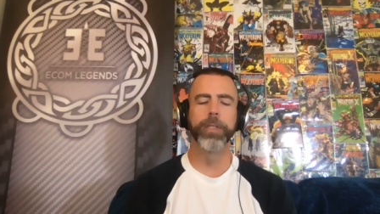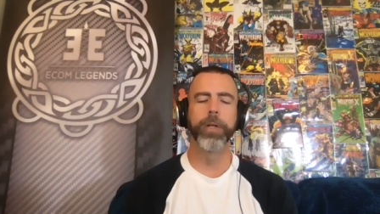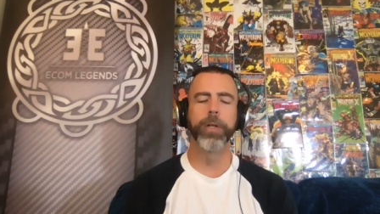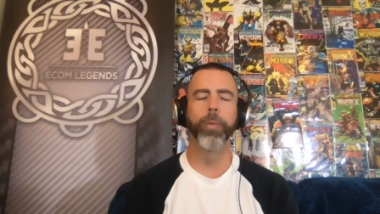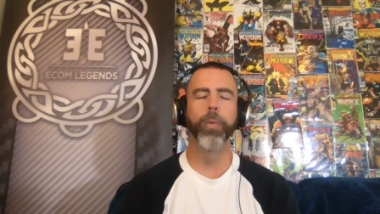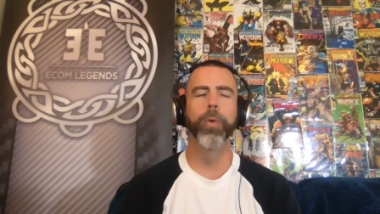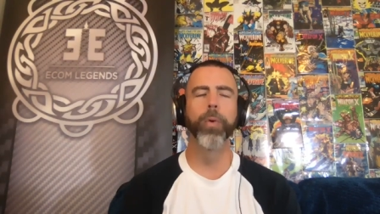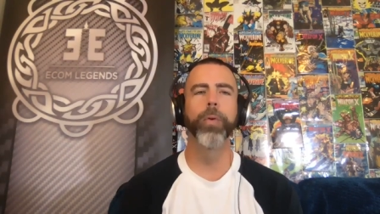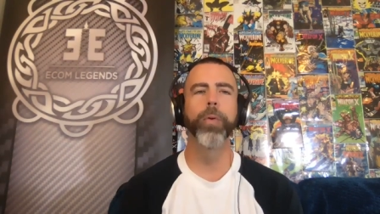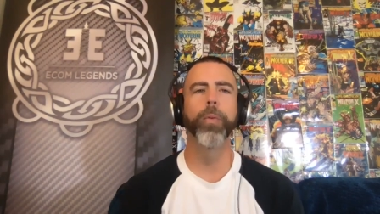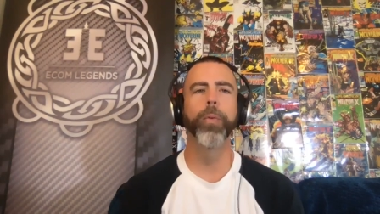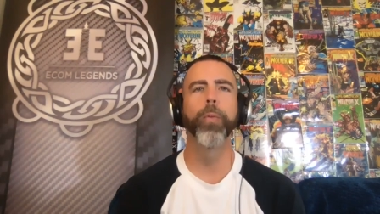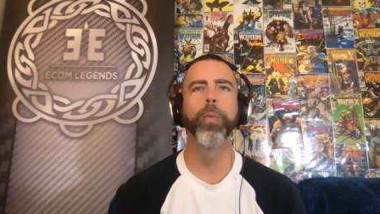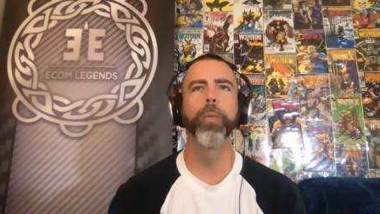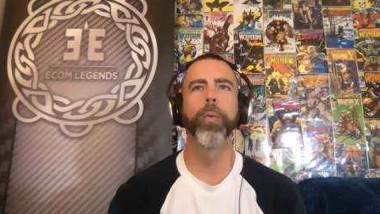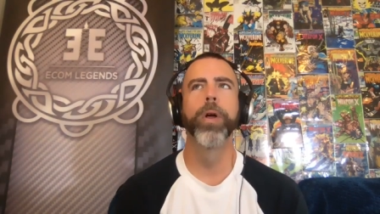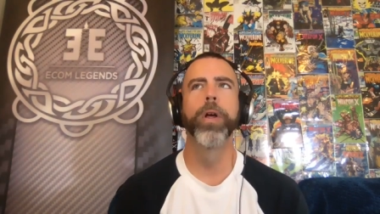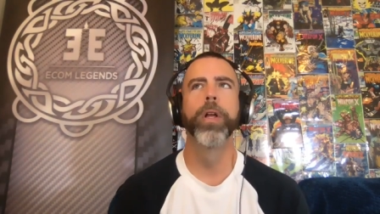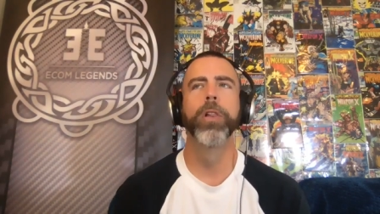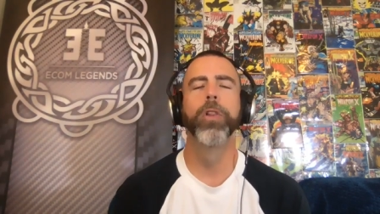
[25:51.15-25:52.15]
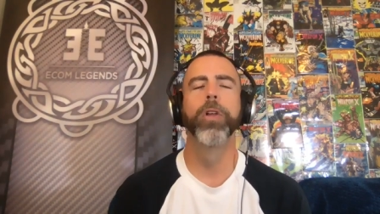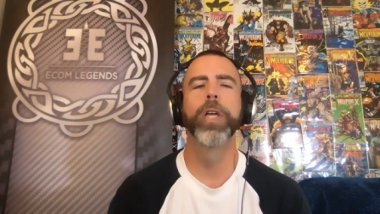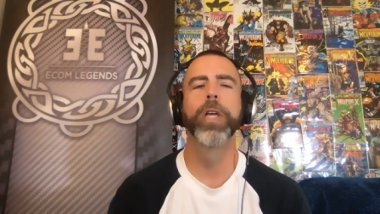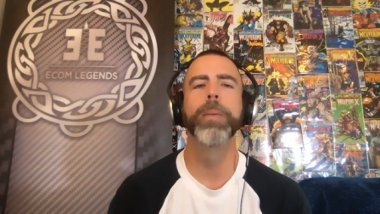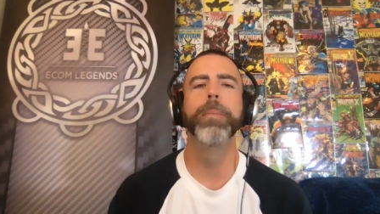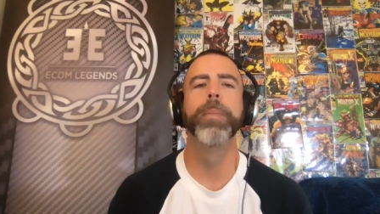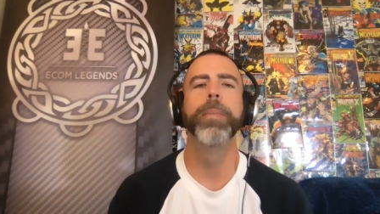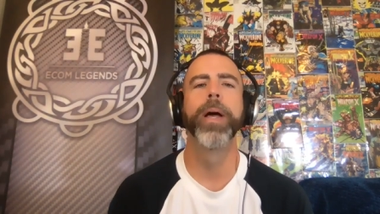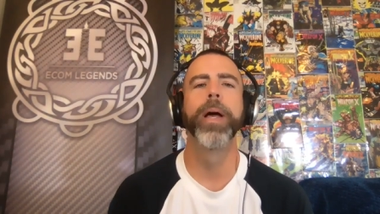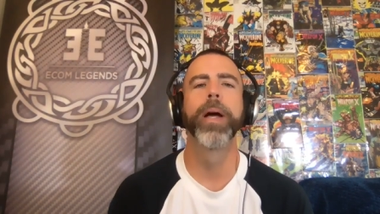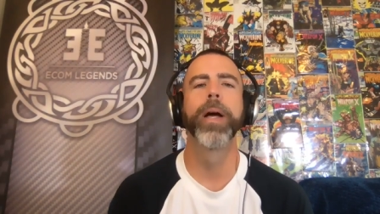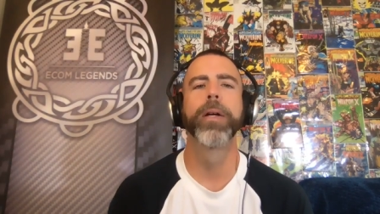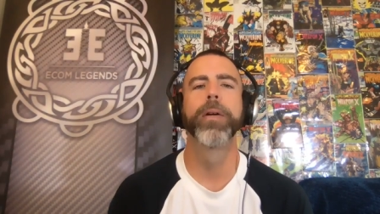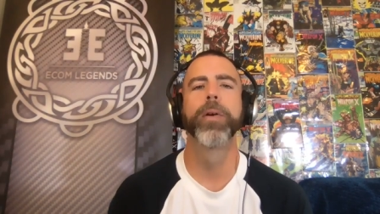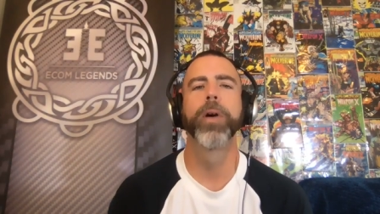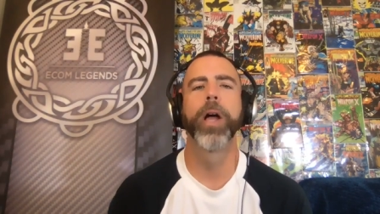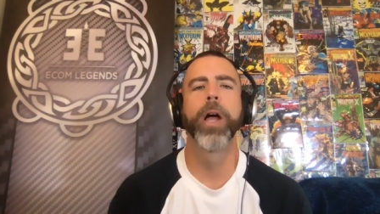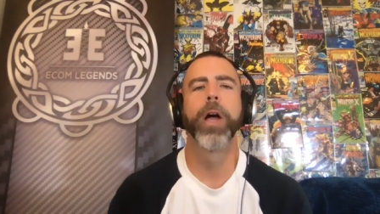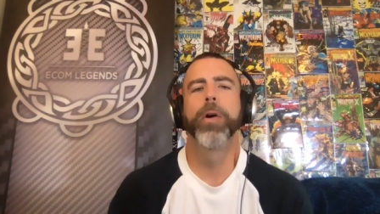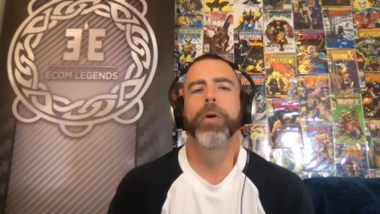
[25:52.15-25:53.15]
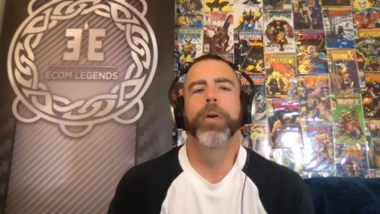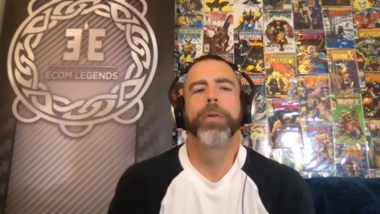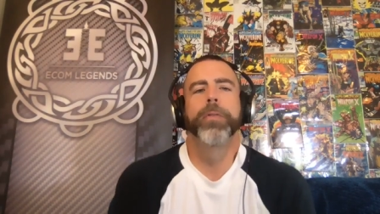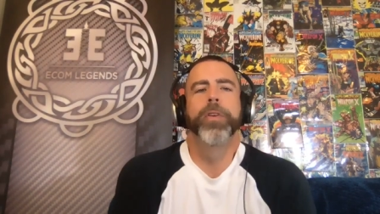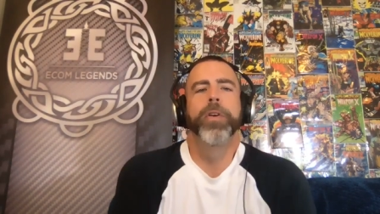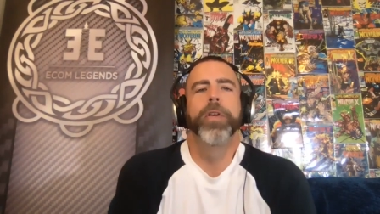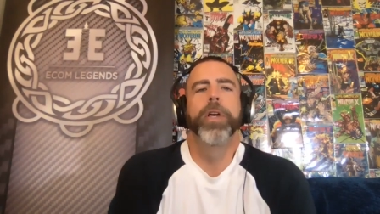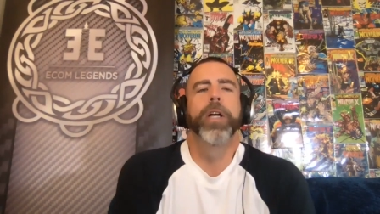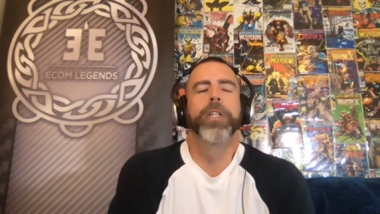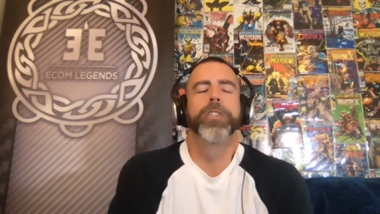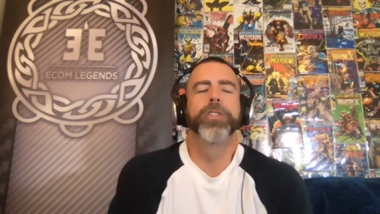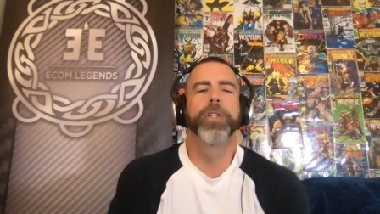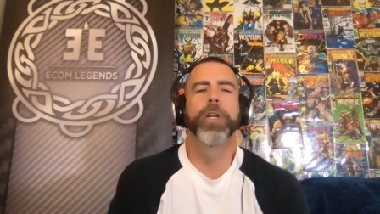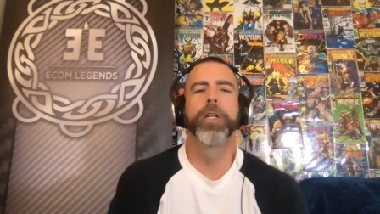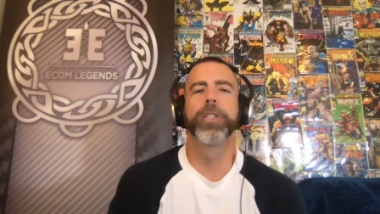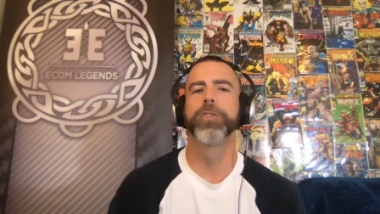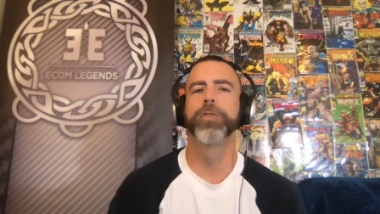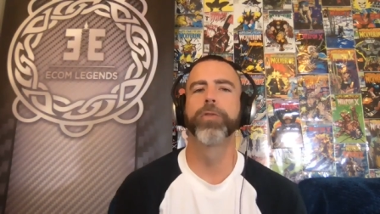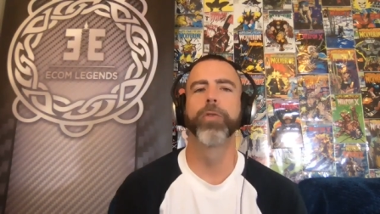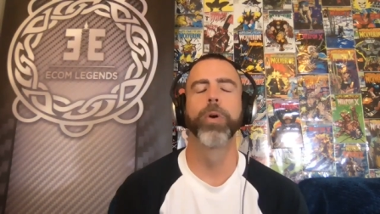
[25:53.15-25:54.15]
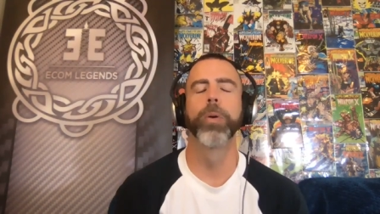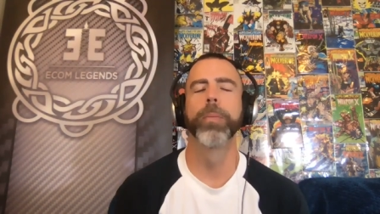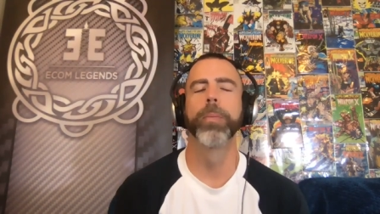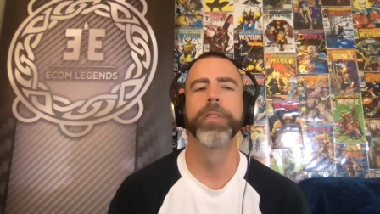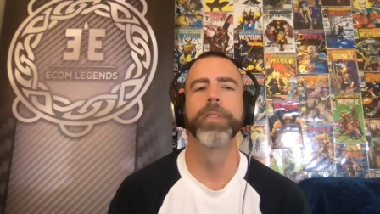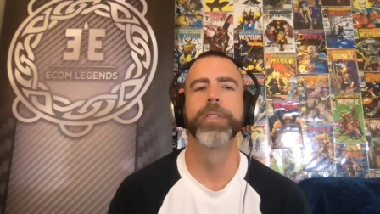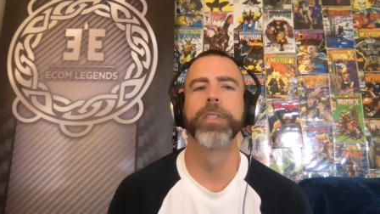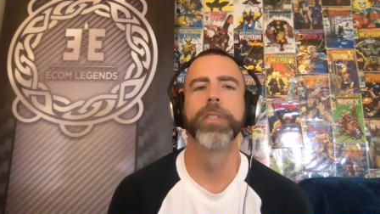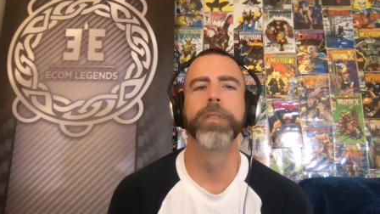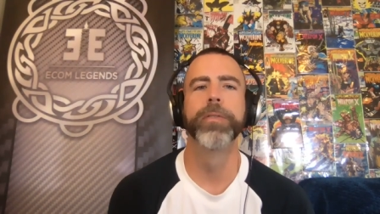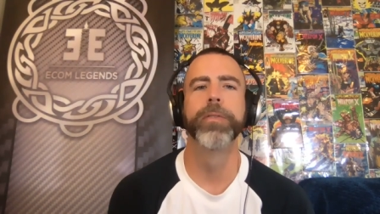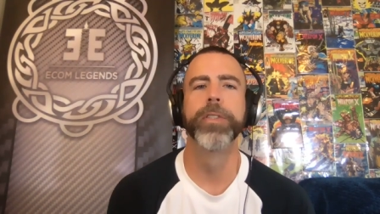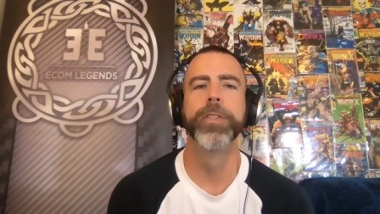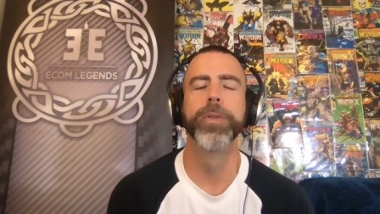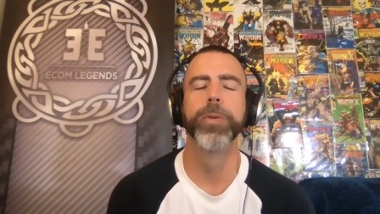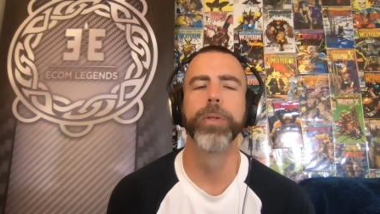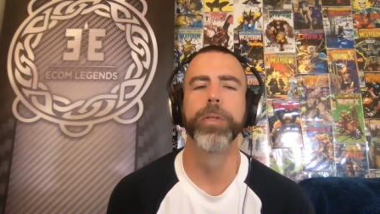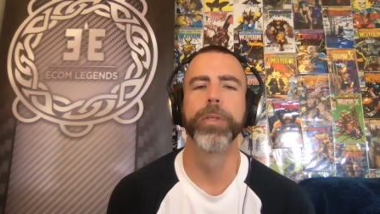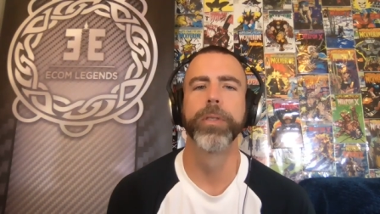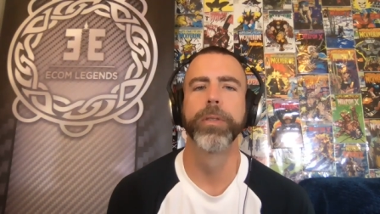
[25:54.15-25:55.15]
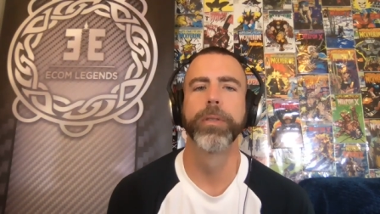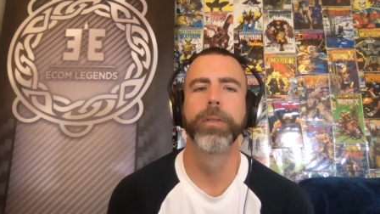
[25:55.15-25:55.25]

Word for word: What, looking back, how have you guys transformed as individuals?